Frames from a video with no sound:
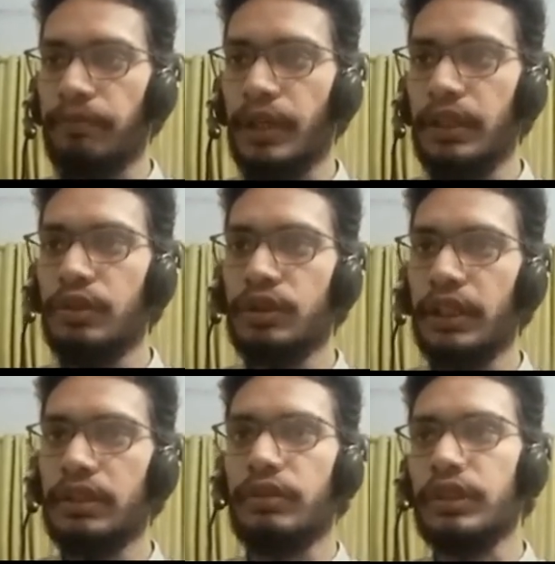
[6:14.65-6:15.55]
I need to set
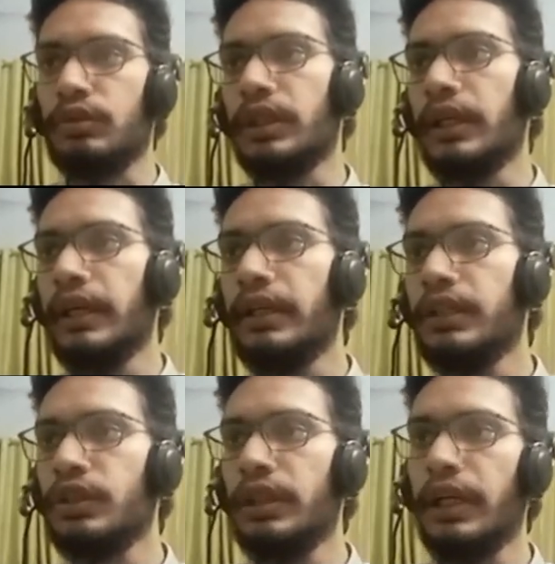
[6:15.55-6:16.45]
a threshold.
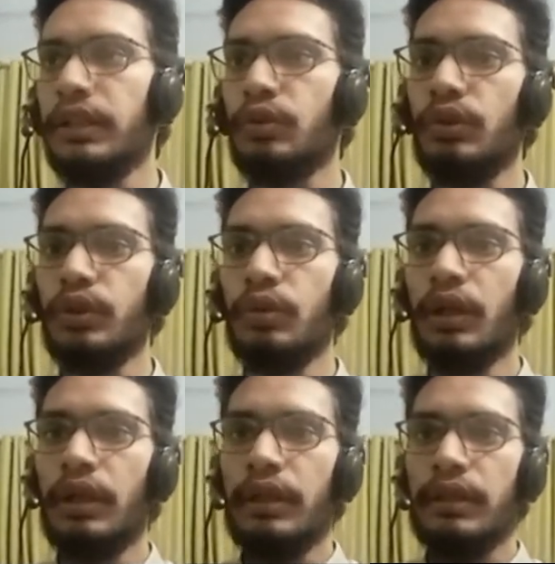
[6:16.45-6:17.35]
Initially, I told you
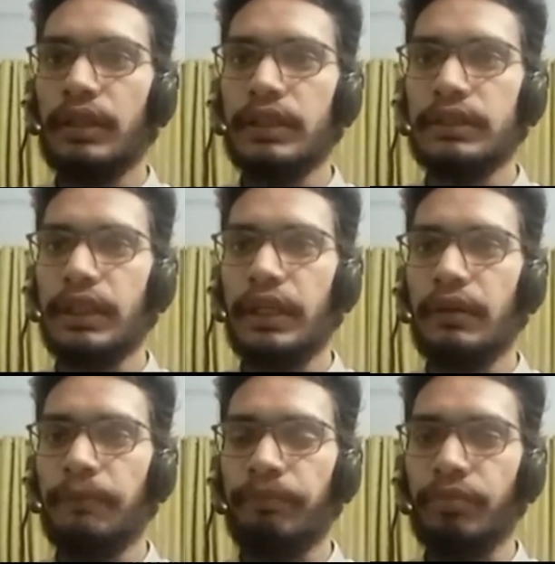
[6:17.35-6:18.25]
this, that
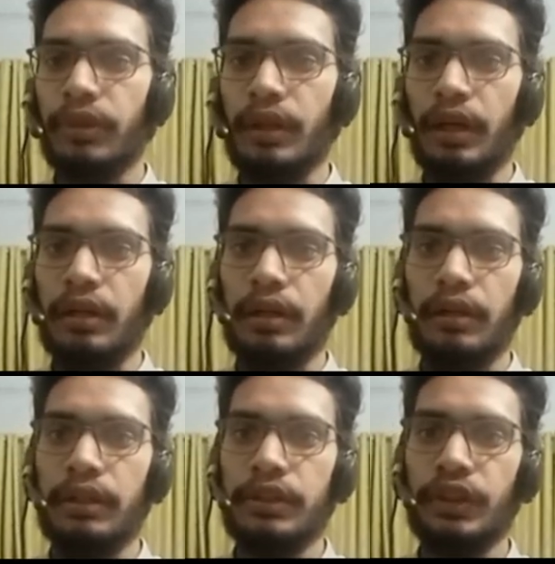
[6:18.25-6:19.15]

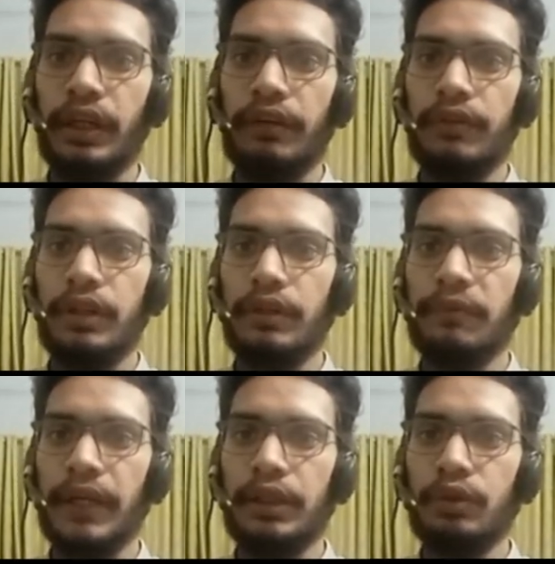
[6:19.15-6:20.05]
each and every
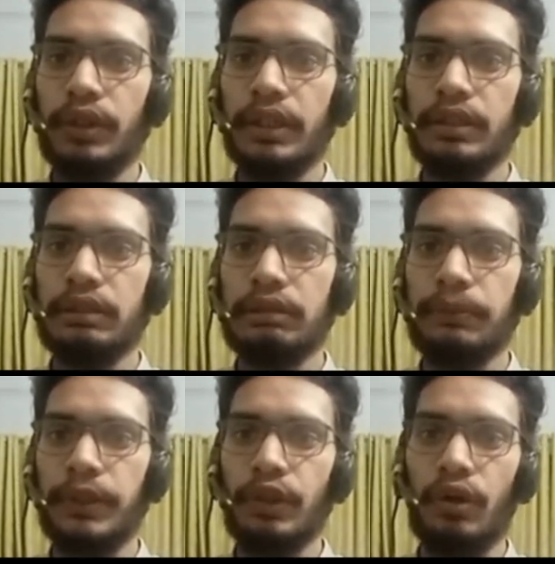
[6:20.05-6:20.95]
value that is
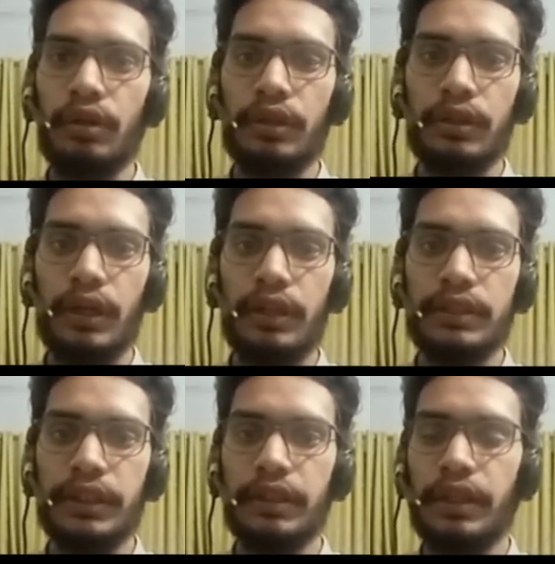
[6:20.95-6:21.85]
beyond the third
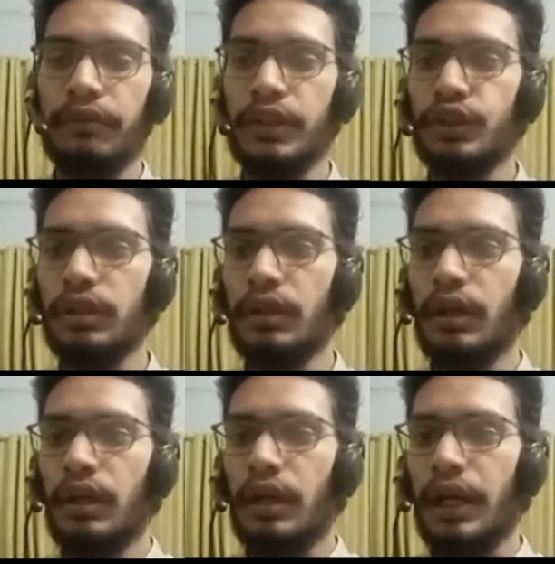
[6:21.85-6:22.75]
standard deviation,
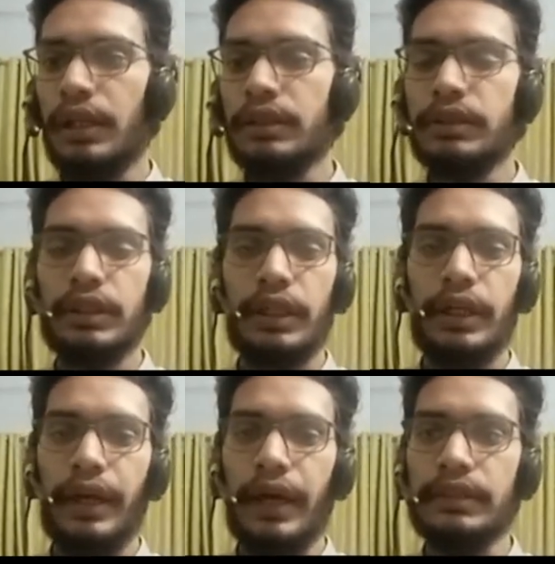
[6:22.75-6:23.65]
I'll consider
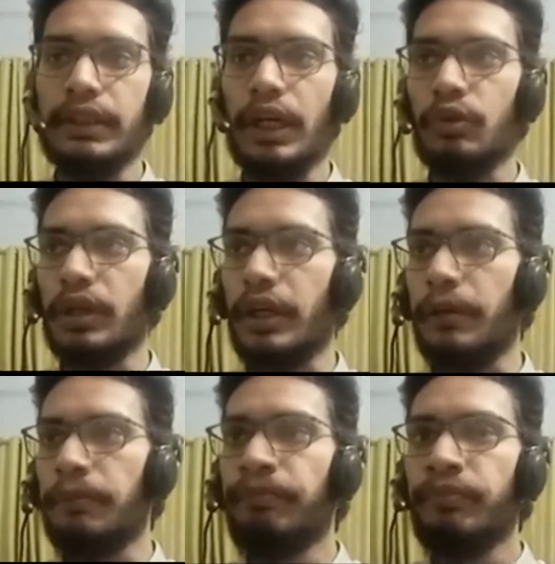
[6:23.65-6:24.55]
it as an
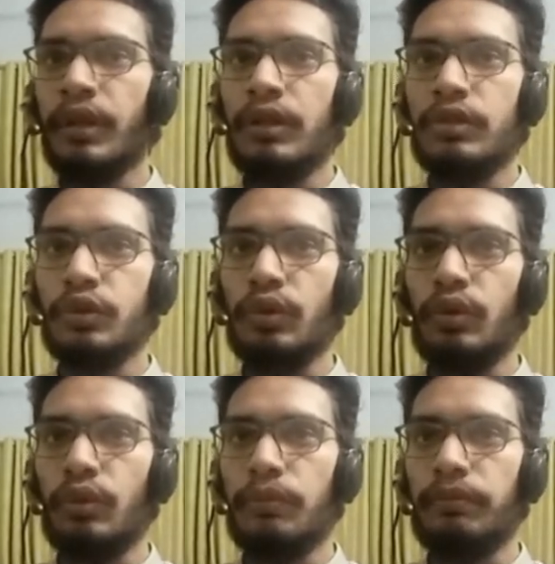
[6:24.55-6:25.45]
outlier.
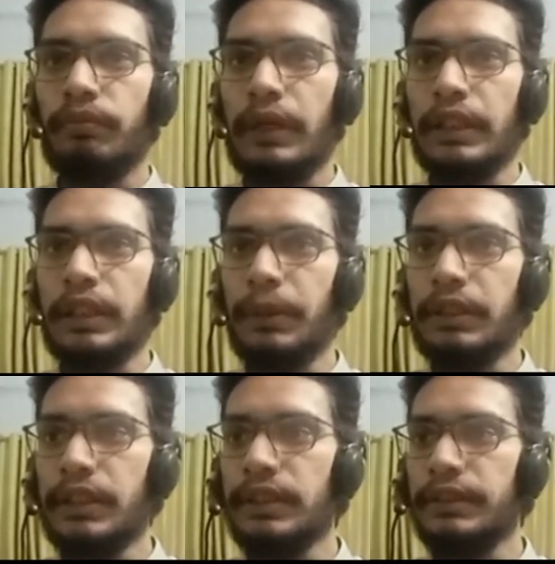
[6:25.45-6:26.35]
So by keeping
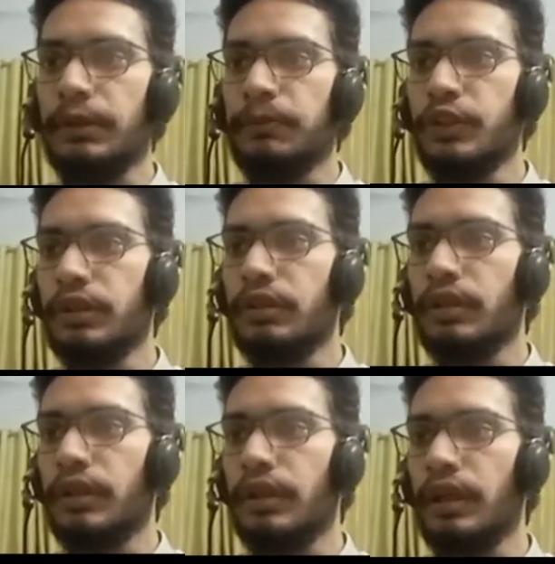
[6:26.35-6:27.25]
this assumption
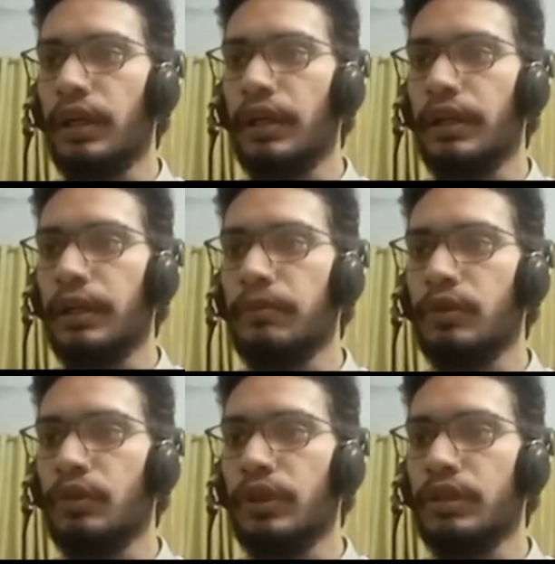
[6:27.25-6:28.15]
here, I am
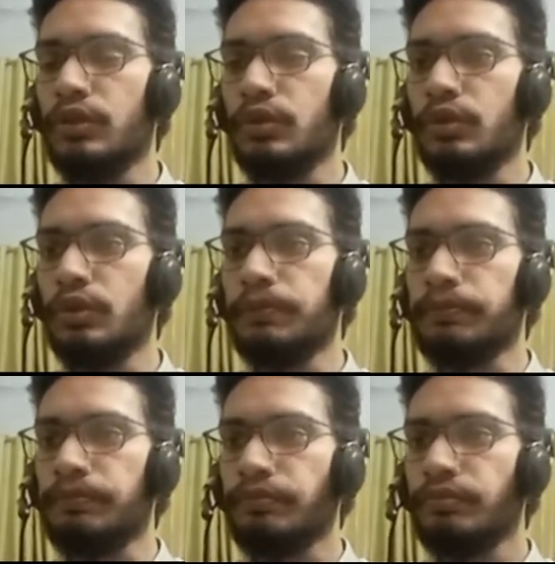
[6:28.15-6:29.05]
going to
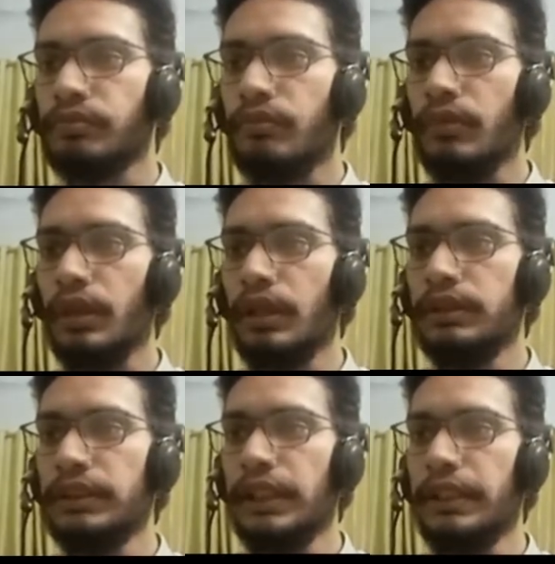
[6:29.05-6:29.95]

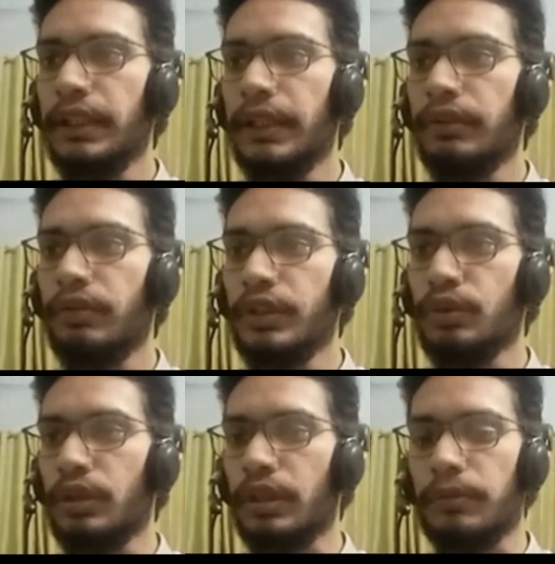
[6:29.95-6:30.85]
set a
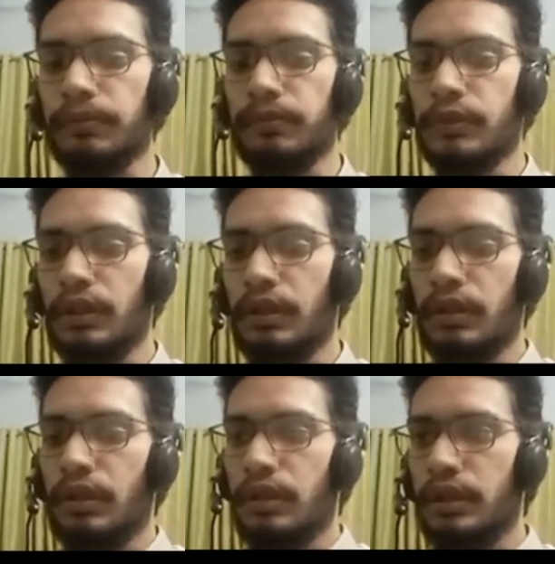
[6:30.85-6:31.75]
threshold here.
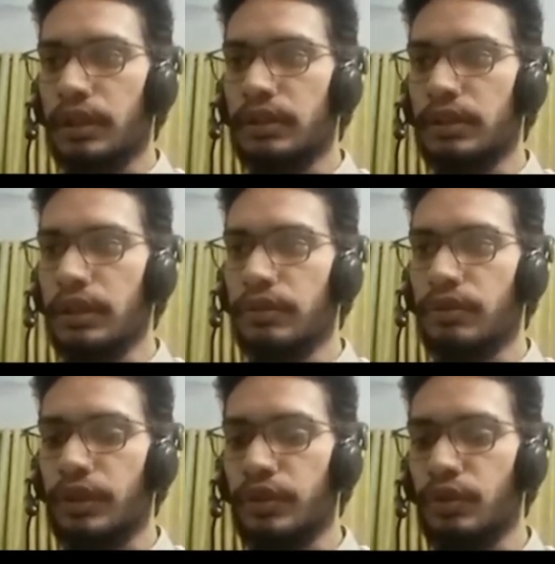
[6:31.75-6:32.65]
Let's say
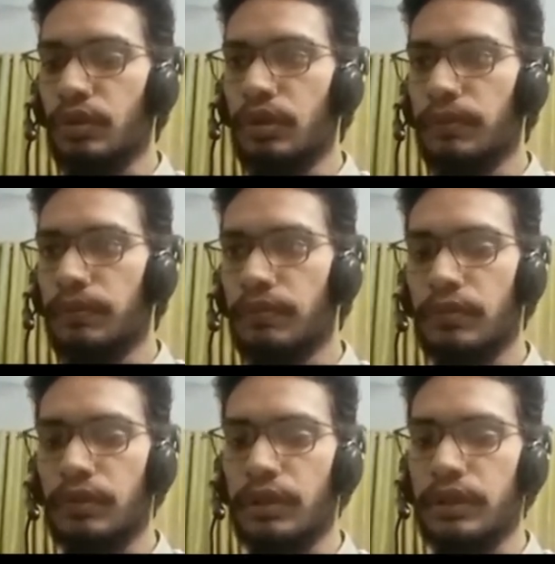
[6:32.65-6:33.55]
threshold
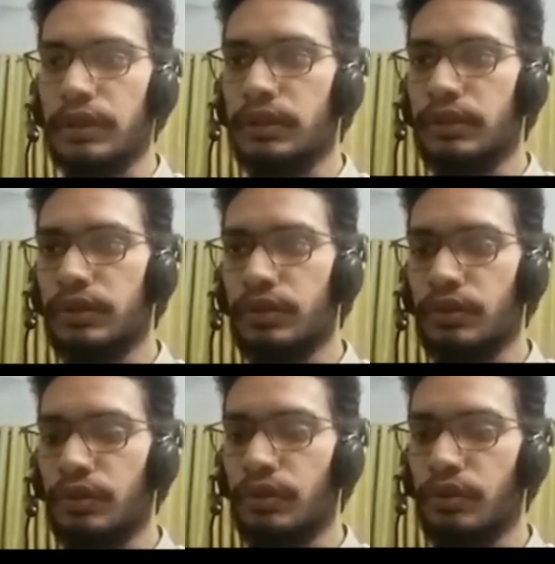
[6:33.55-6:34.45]
is
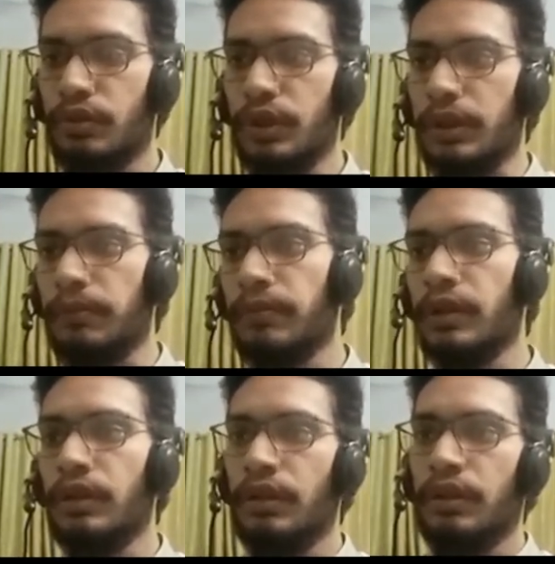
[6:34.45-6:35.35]
3,
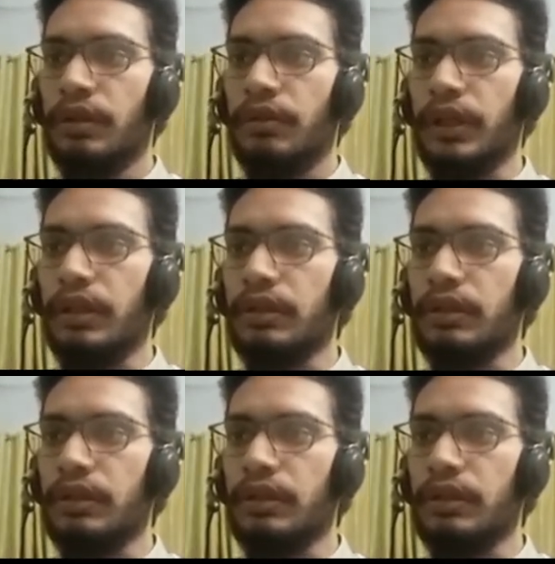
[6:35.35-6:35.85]
right?